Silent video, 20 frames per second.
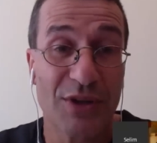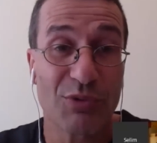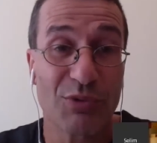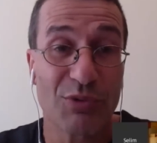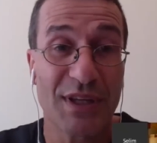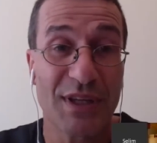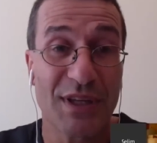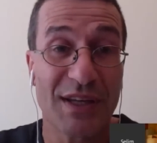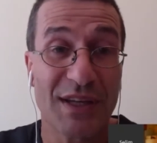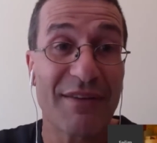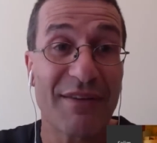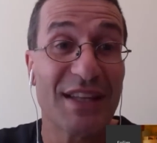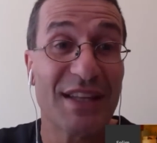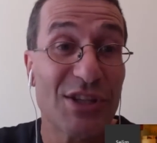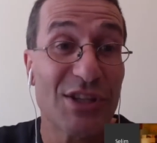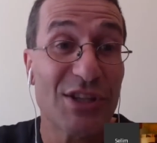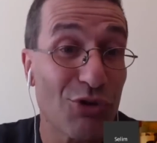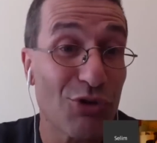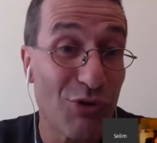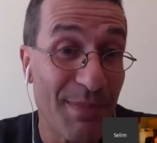we can have
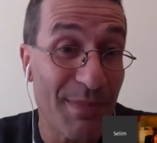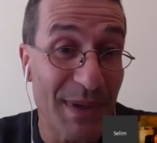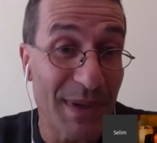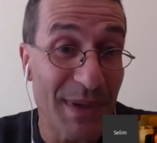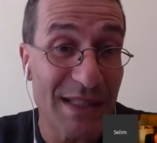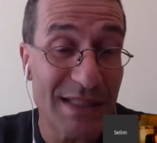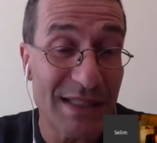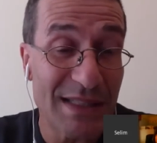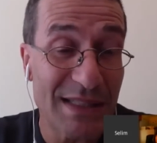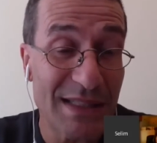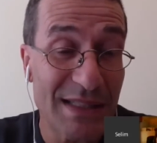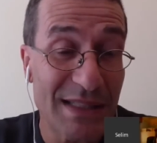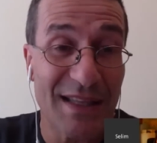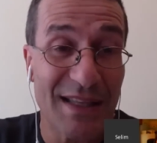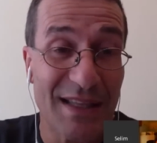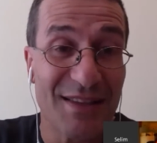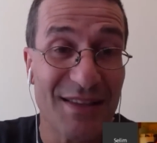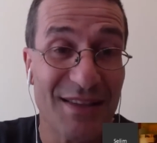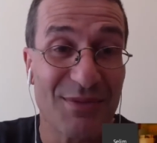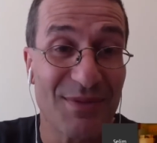disagreements
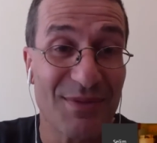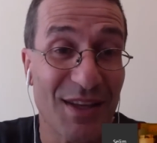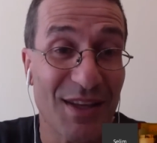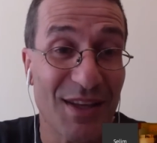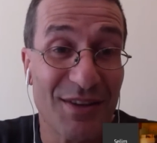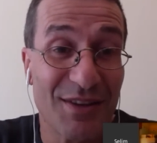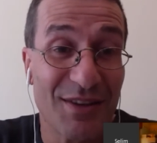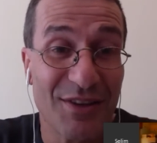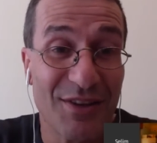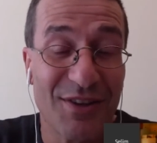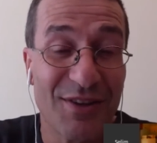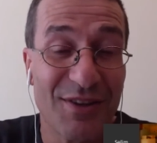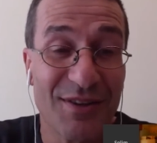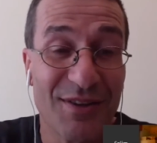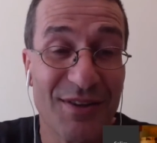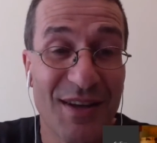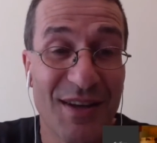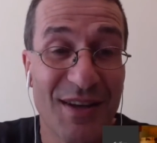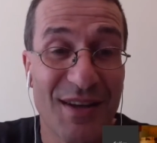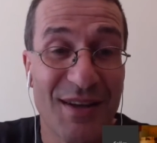and
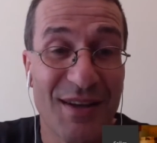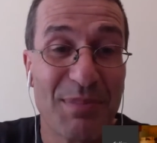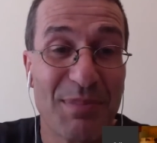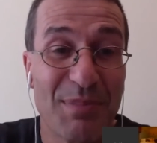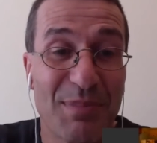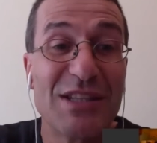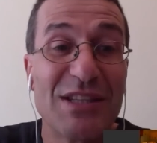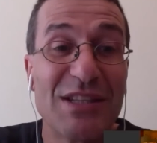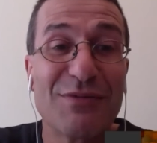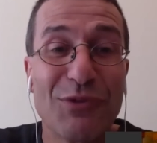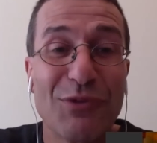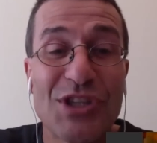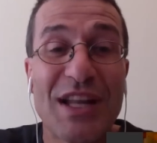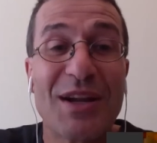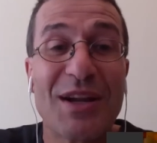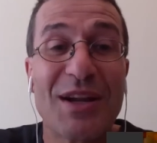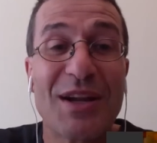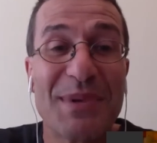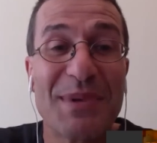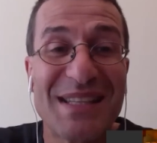peaceful
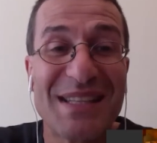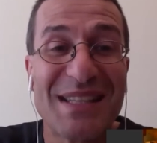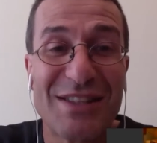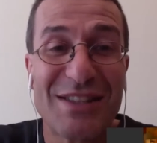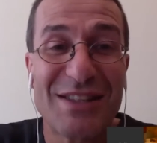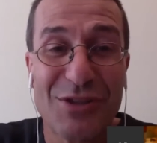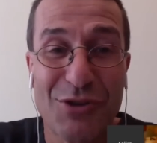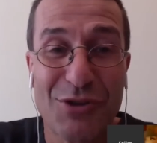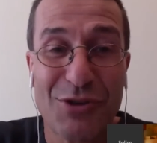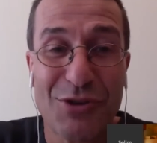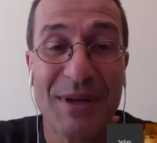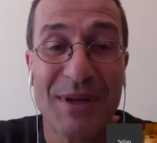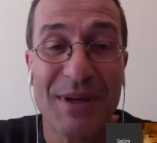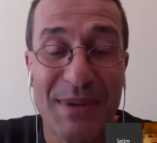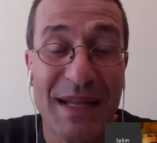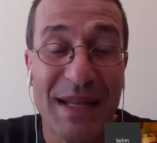gentlemen's disagreement.